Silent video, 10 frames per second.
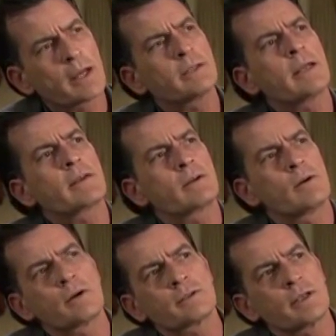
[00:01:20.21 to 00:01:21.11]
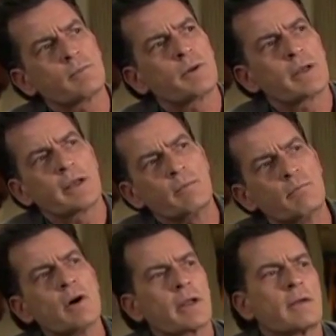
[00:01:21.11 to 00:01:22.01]
a day that cost anybody any
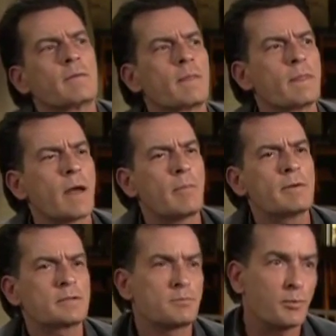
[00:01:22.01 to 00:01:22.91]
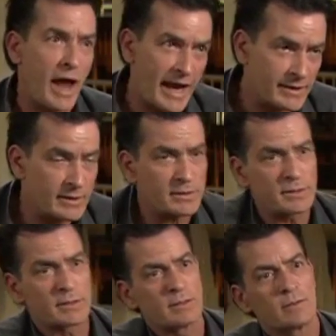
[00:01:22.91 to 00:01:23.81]
money. I missed
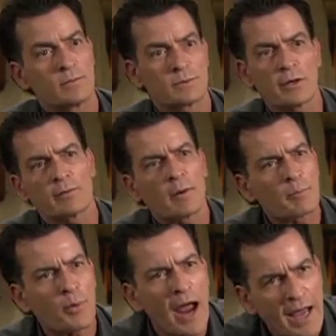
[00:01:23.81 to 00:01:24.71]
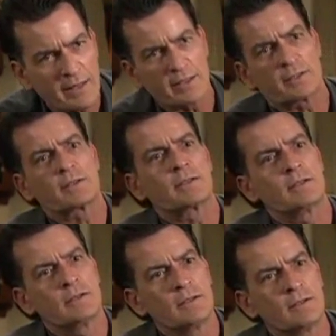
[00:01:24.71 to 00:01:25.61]
practice. We're talking about practice.
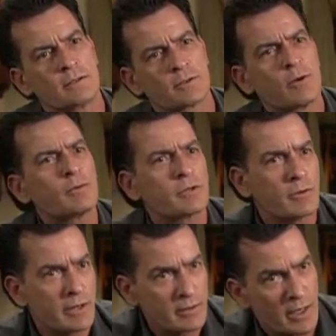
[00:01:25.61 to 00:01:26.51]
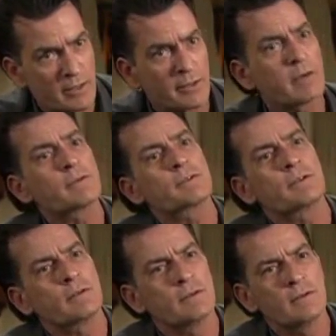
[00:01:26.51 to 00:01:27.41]
To quote the great Allen
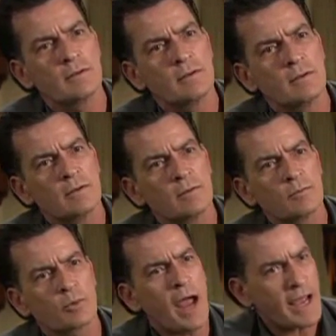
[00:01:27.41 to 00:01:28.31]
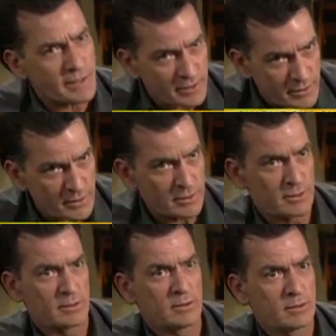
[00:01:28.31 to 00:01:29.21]
Iverson, practice.
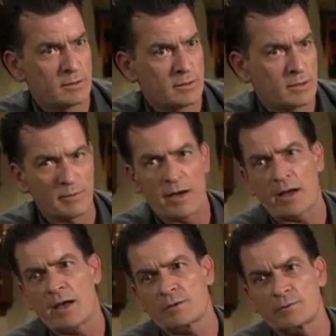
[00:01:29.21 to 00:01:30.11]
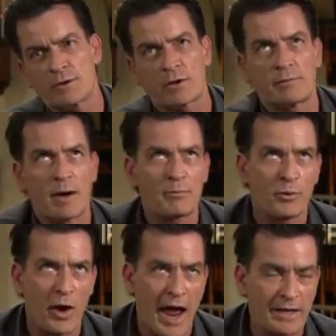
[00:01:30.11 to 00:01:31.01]
Come on, guys, we're talking about
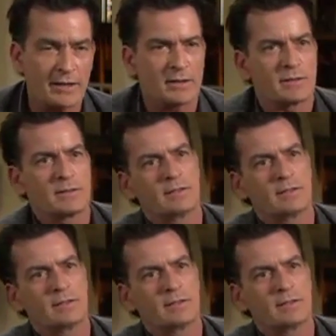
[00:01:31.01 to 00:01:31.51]
practice.